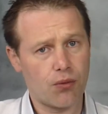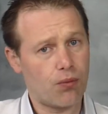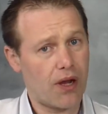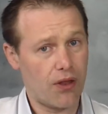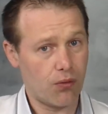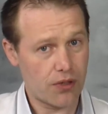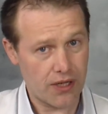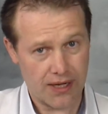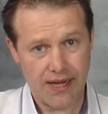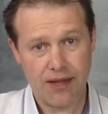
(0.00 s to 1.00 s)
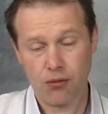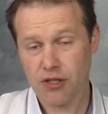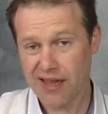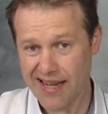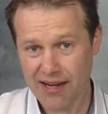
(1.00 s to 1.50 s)
And there was a
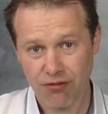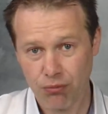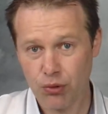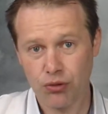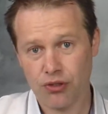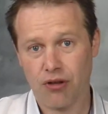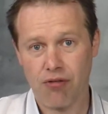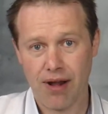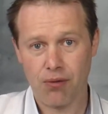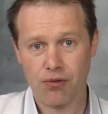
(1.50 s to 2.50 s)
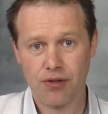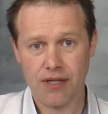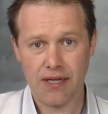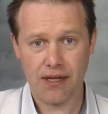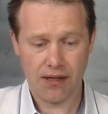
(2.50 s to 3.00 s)
lack of blood around the
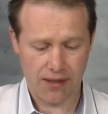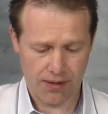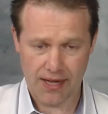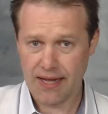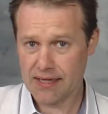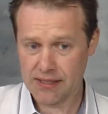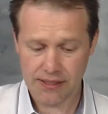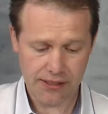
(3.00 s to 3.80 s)
carcasses.